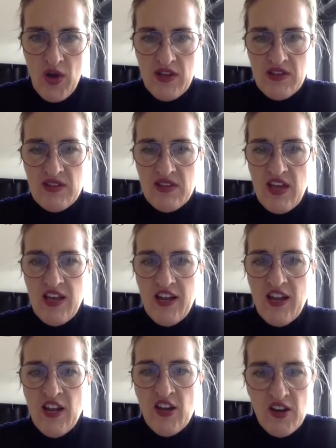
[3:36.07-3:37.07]
It
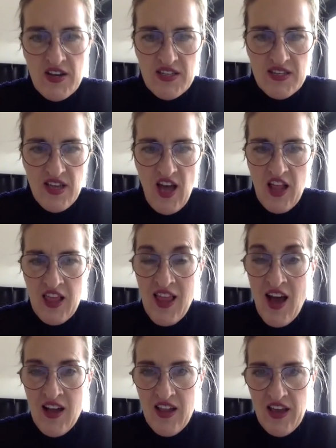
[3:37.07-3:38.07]
looks a
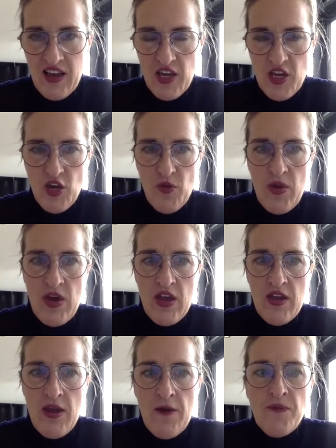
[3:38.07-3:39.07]
lot like a
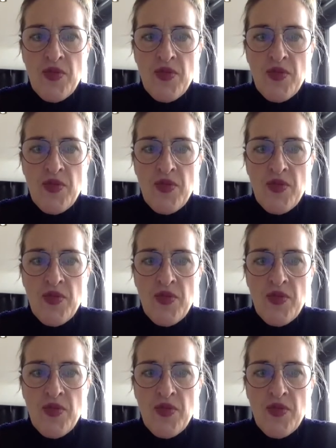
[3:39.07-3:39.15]
human.